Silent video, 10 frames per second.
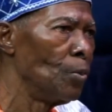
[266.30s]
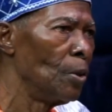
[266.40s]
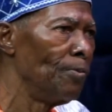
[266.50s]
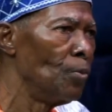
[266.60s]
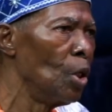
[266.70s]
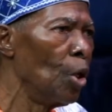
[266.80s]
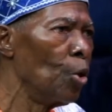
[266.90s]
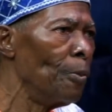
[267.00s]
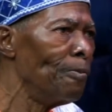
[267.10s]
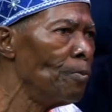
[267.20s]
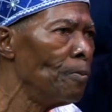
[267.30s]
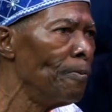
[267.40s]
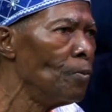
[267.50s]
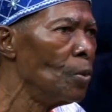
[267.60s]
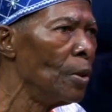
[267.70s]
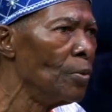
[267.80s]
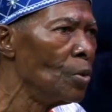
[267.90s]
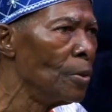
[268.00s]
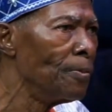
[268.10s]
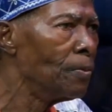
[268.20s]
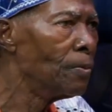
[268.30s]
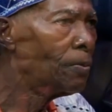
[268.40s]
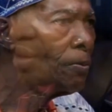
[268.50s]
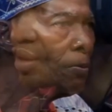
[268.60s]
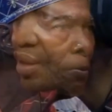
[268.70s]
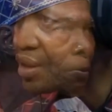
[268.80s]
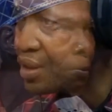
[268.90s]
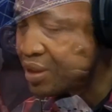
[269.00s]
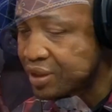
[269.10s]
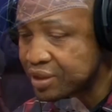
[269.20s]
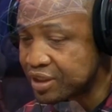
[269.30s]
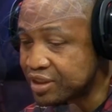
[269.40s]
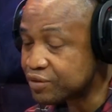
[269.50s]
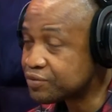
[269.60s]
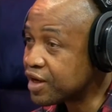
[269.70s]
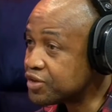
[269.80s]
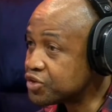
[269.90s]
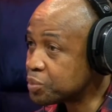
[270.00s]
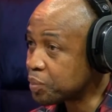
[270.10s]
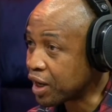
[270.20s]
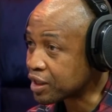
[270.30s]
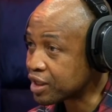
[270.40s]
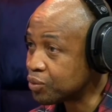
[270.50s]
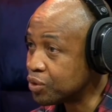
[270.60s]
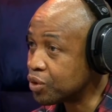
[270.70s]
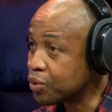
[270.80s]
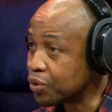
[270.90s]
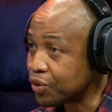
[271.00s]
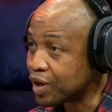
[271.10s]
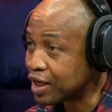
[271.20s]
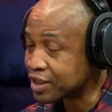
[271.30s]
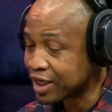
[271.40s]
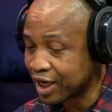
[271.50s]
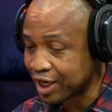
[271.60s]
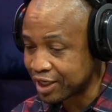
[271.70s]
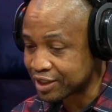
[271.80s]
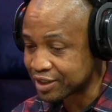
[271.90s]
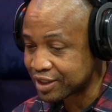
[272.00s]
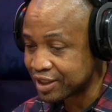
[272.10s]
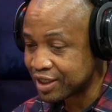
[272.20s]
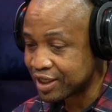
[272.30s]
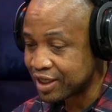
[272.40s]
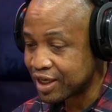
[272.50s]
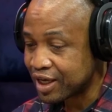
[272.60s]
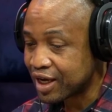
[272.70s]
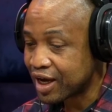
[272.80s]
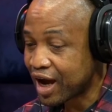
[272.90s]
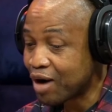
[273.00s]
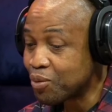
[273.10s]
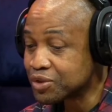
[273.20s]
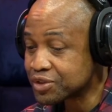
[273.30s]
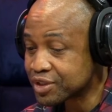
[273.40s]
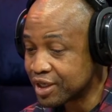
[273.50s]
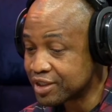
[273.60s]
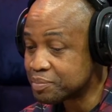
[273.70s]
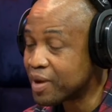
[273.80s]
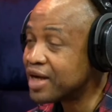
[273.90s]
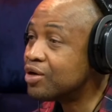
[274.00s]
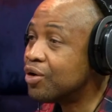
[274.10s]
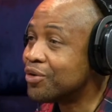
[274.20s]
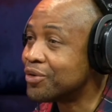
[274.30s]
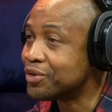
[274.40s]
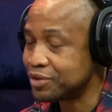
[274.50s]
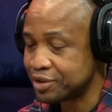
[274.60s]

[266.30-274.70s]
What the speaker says: In the conversation between the divine spark, Awolowo, and God, Awo says, my Lord,